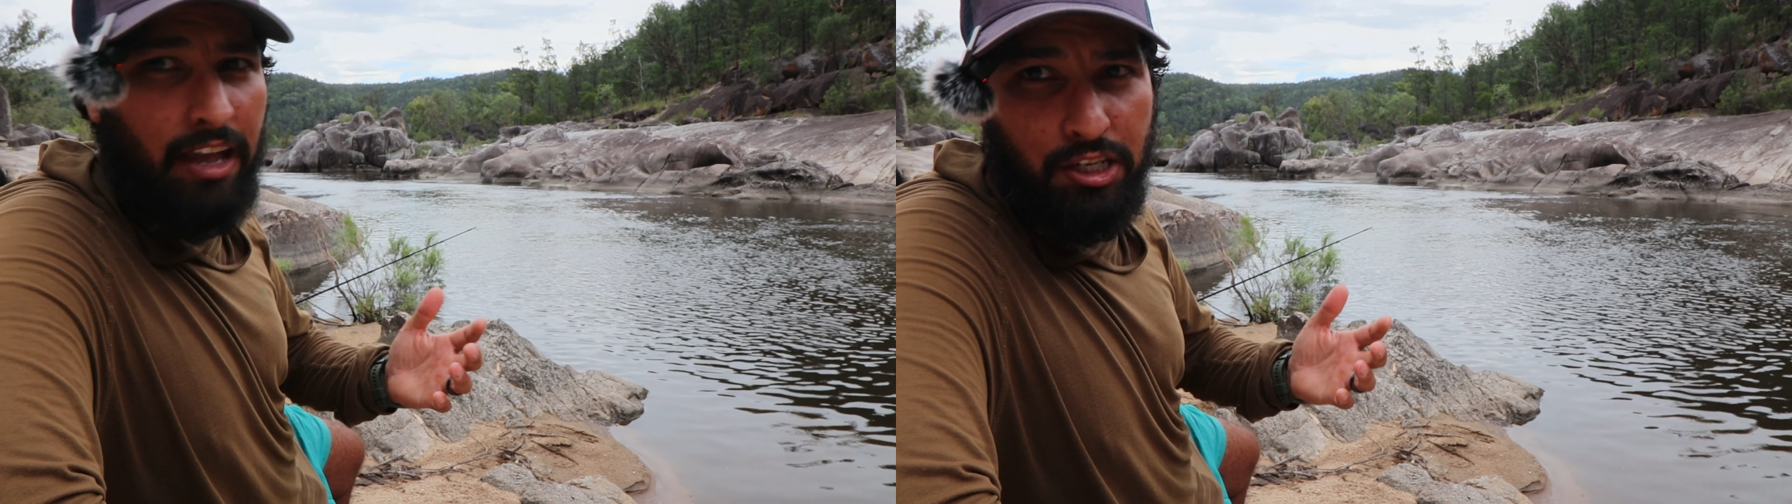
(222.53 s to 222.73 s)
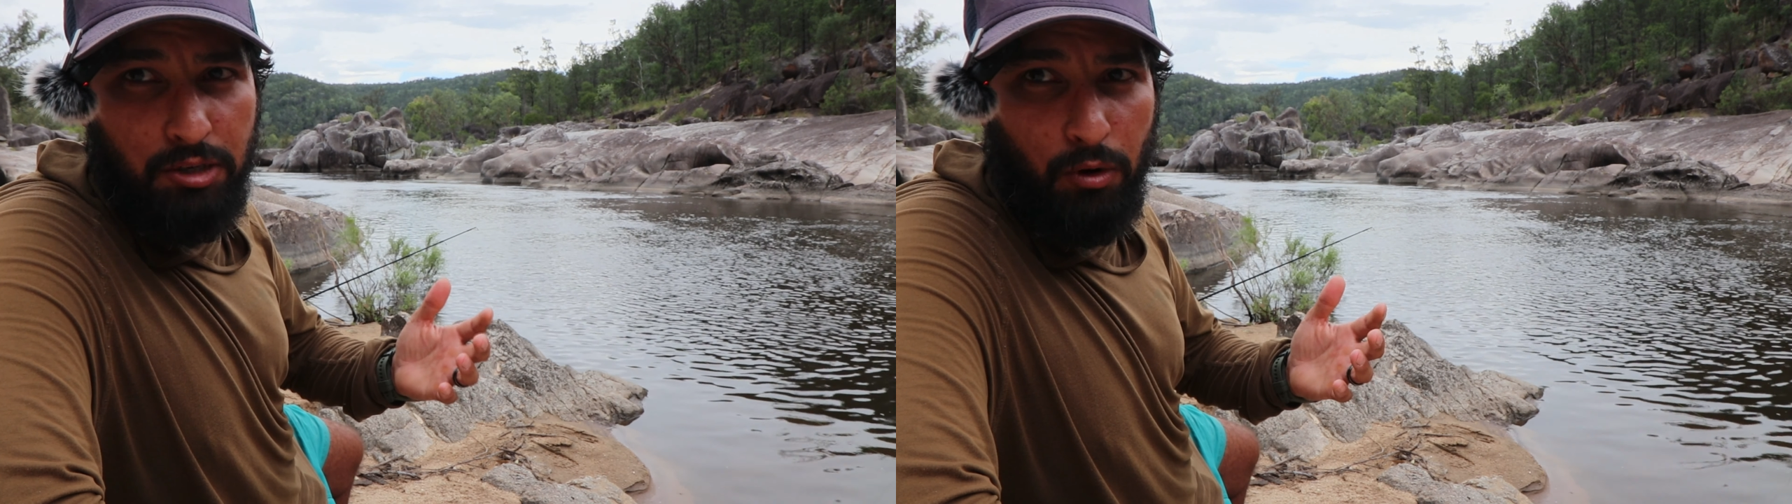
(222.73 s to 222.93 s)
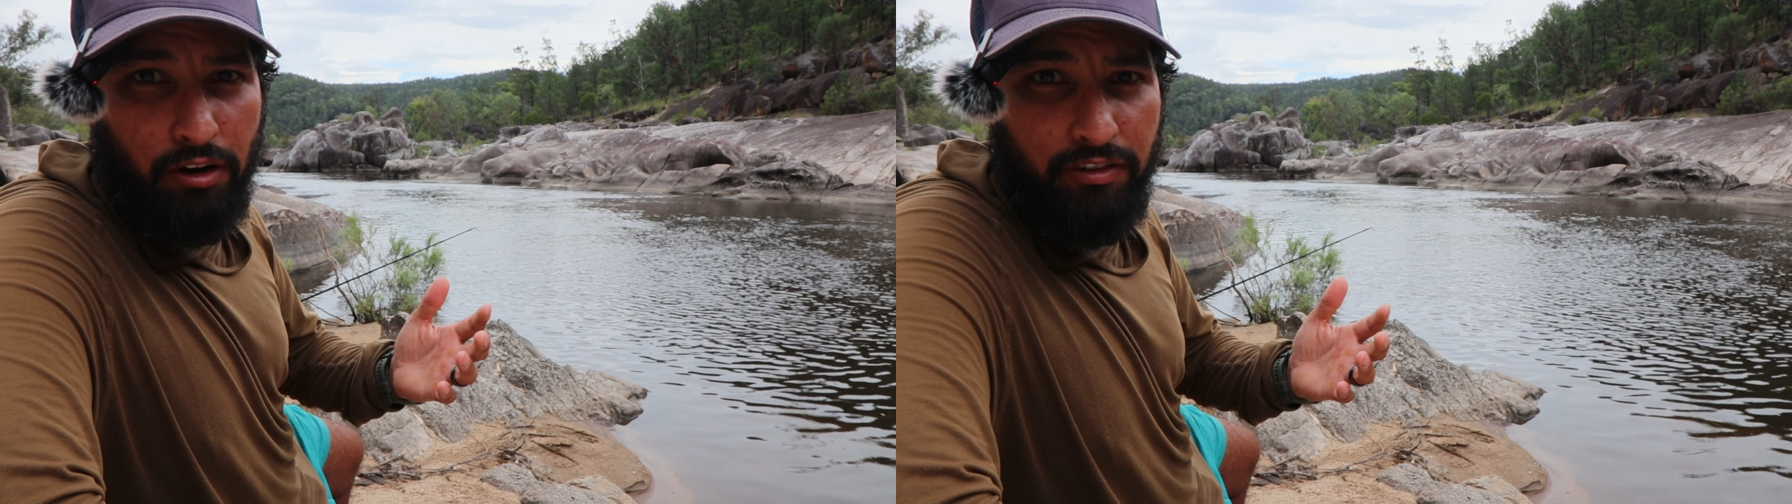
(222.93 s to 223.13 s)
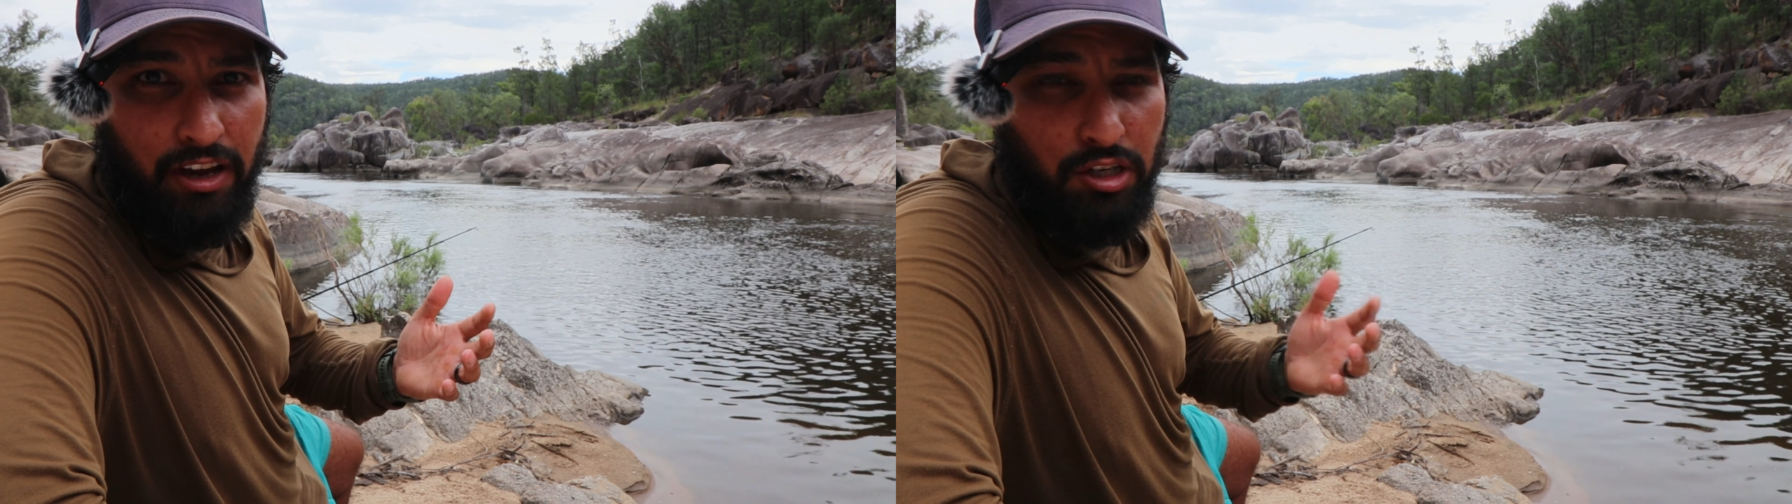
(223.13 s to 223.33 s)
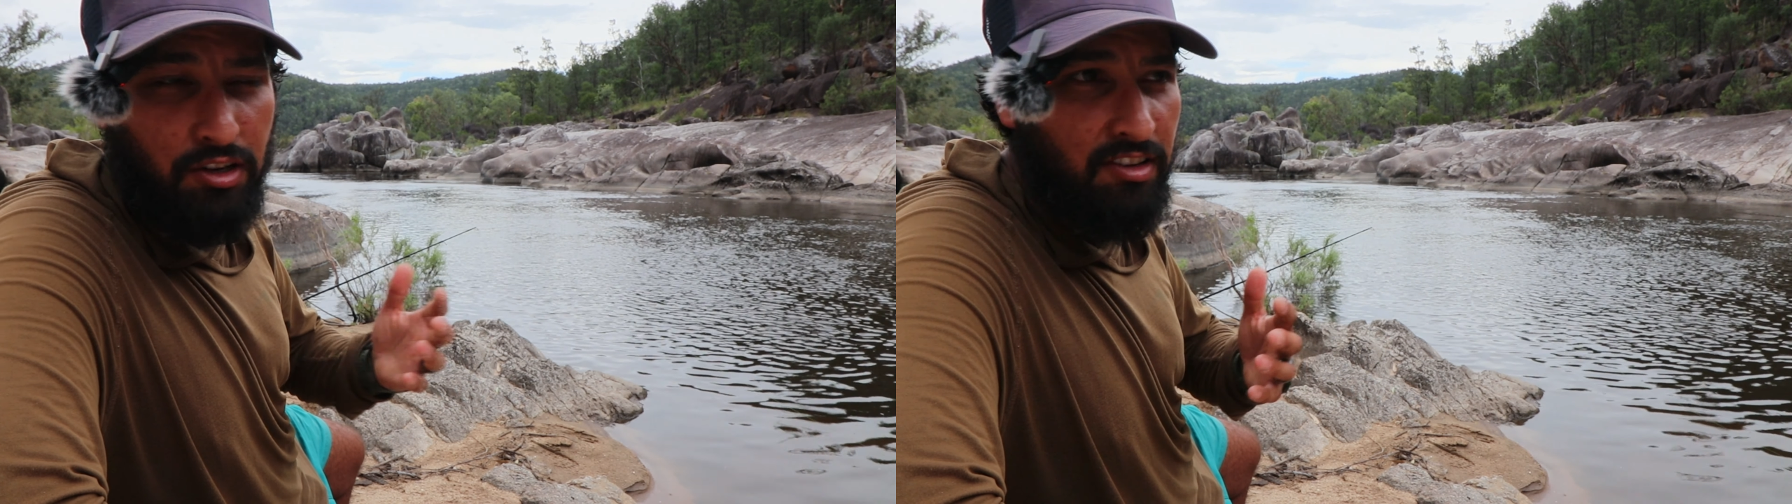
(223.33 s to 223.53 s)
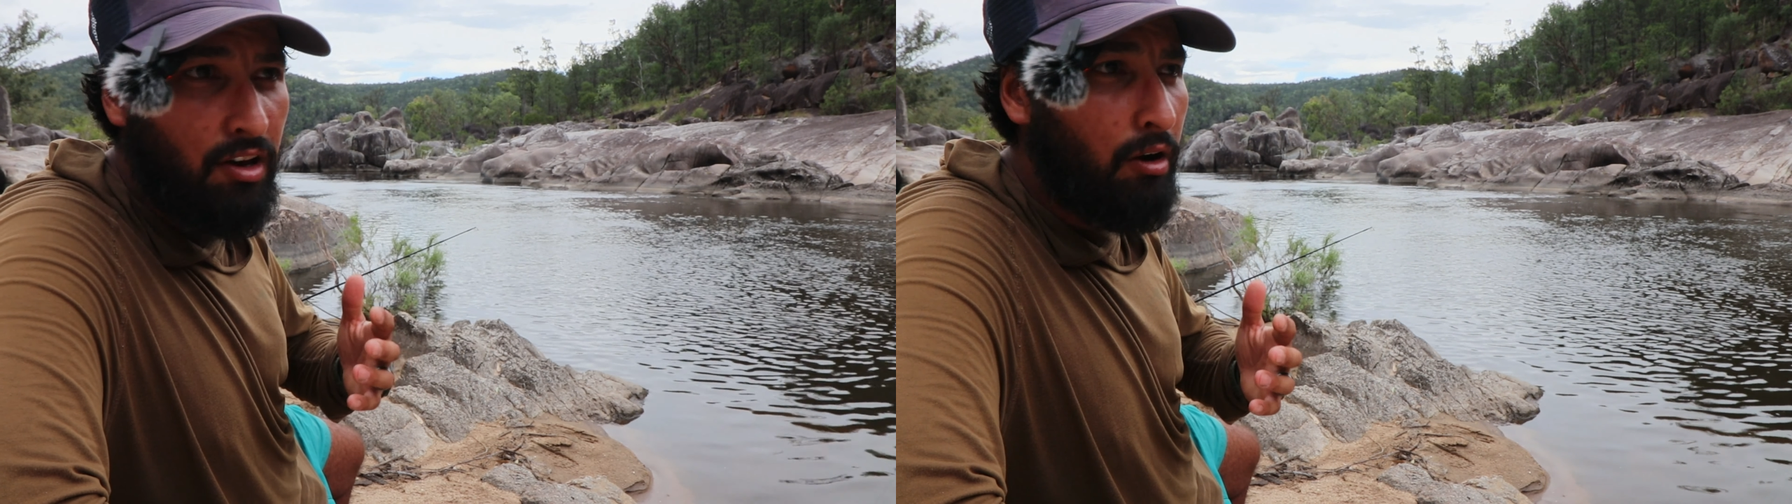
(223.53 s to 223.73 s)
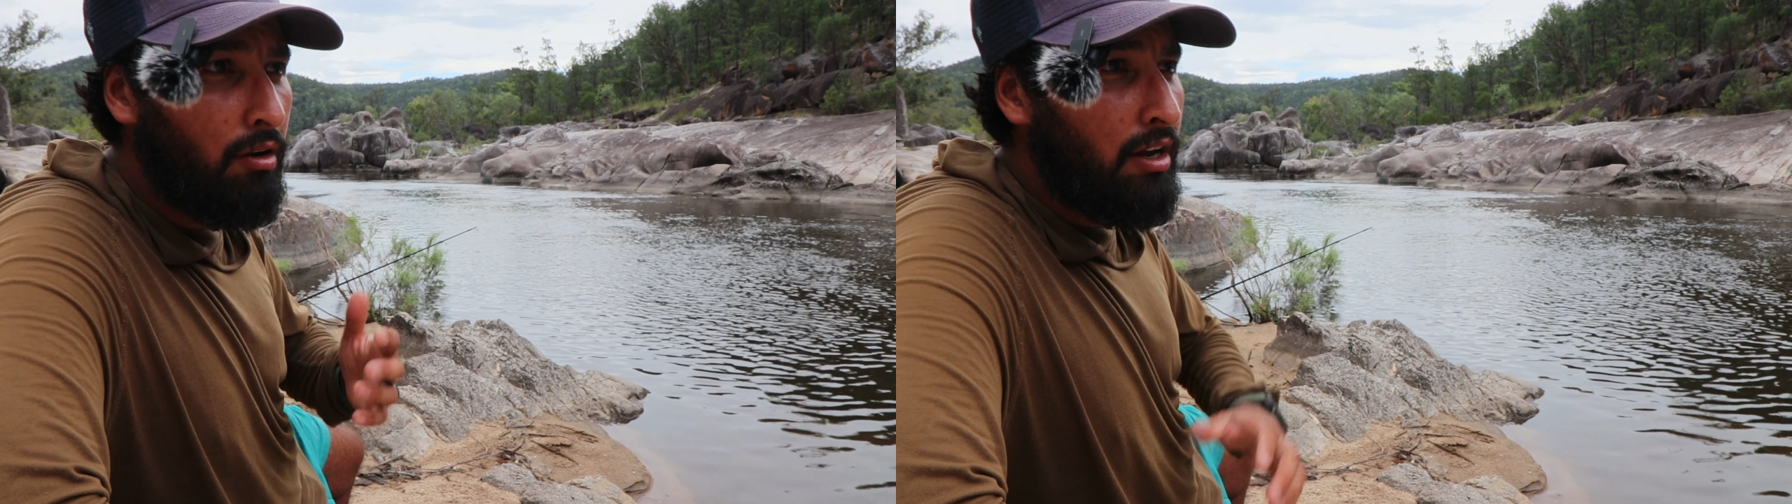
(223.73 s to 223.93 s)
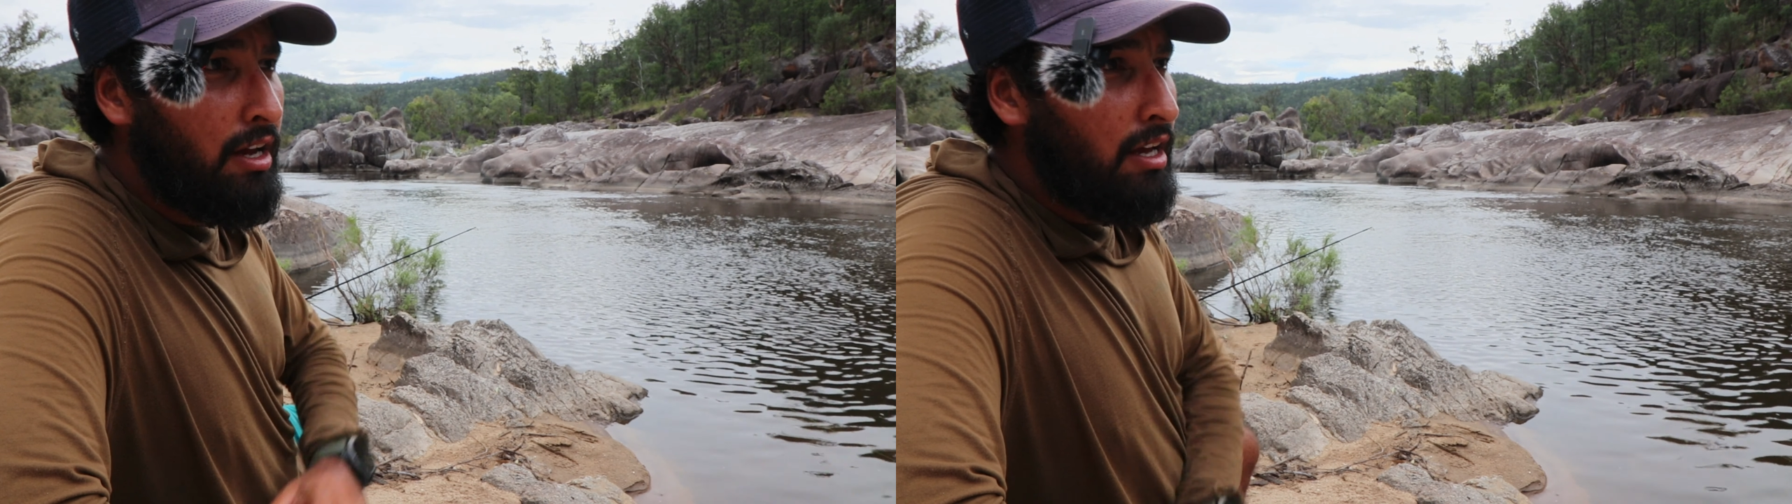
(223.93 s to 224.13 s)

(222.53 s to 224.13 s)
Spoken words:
catching more fish. So,